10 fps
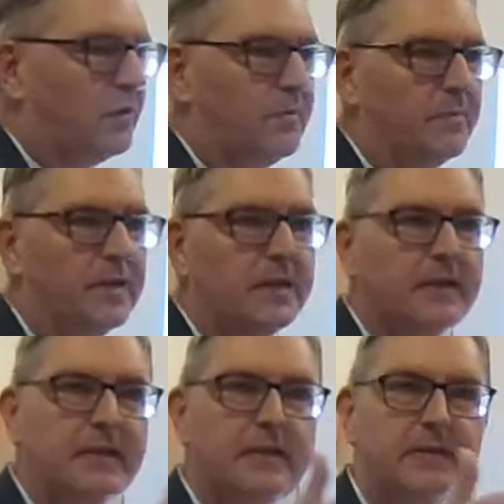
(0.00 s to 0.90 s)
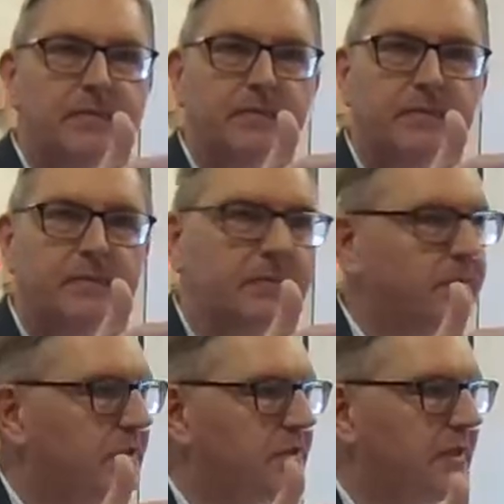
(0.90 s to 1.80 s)
from
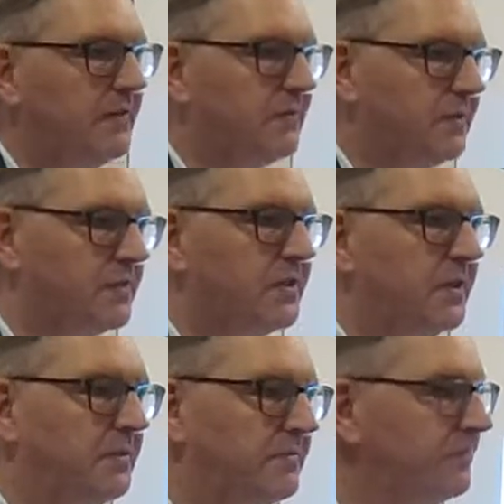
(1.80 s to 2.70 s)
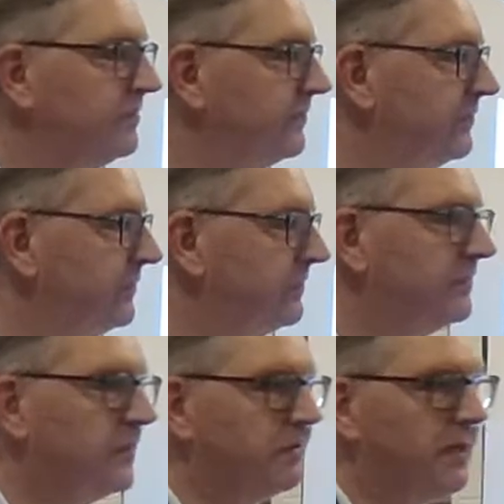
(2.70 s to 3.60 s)
the slavery of sin.
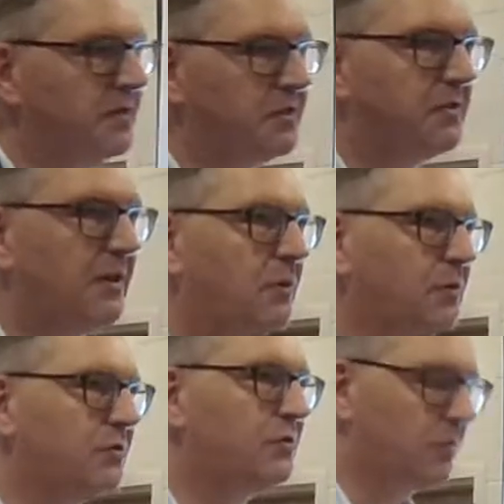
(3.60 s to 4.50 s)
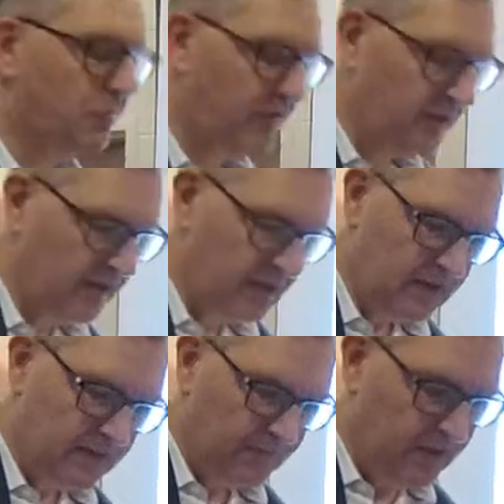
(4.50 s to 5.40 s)
Okay, so that old story
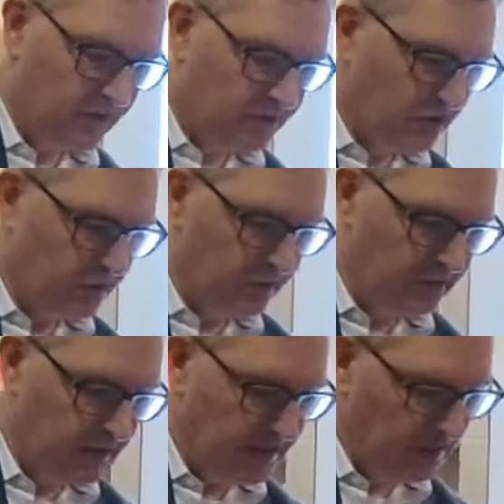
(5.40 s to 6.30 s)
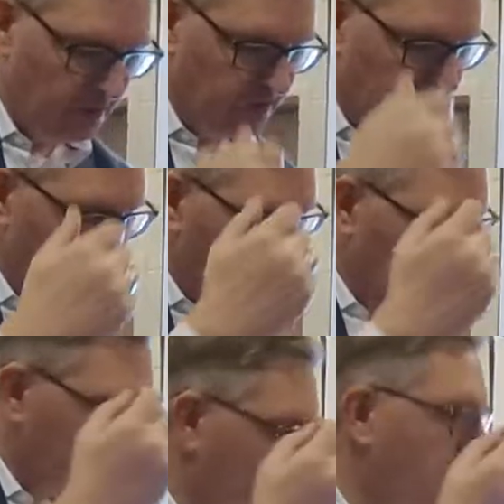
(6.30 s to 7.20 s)
being told in order to
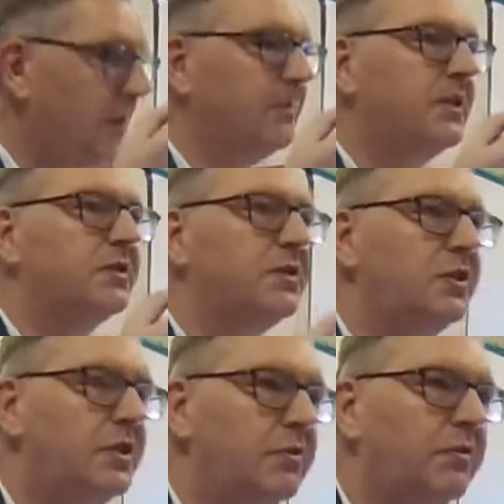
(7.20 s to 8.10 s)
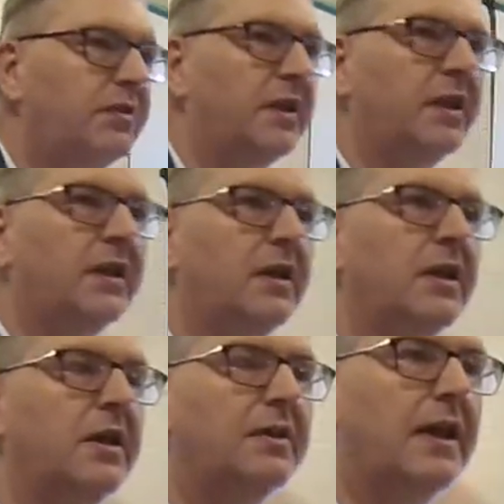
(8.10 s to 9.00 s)
describe this new thing
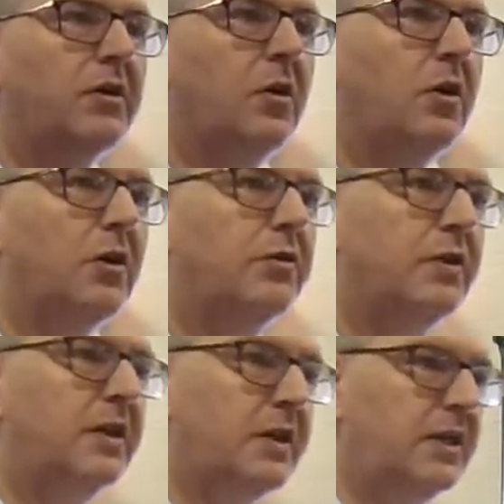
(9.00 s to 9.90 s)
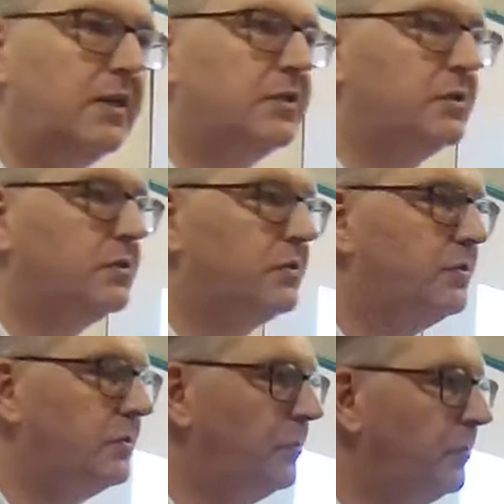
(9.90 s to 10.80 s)
that God is to
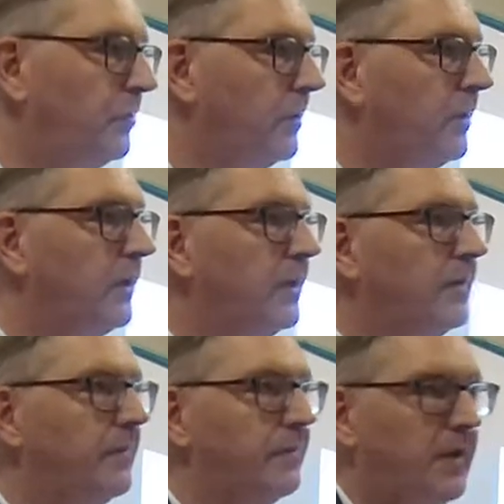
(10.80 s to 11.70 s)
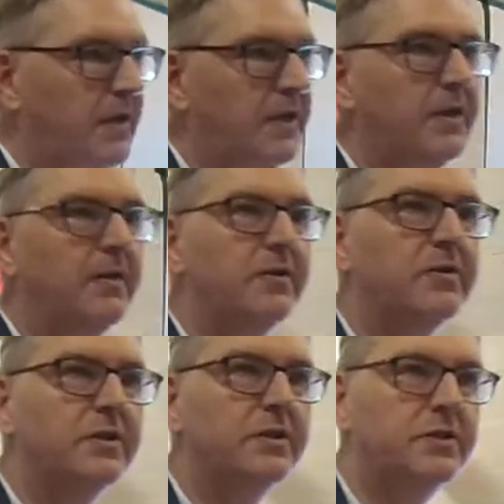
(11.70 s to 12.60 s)
do in
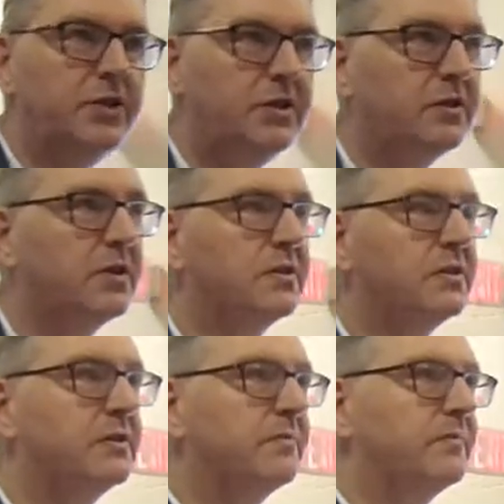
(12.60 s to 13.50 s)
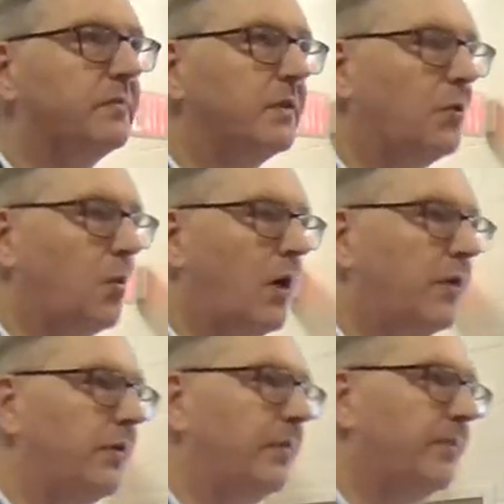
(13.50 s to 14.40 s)
Jesus, the
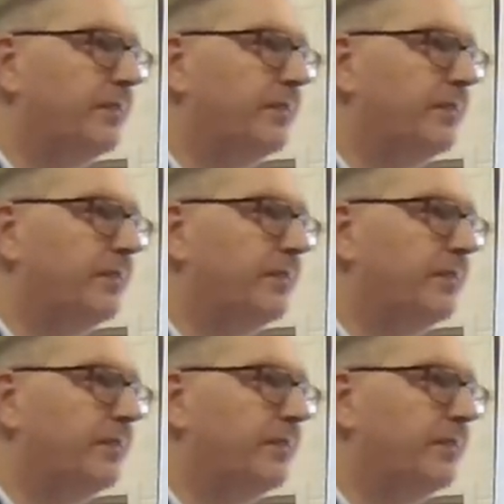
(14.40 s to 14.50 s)
one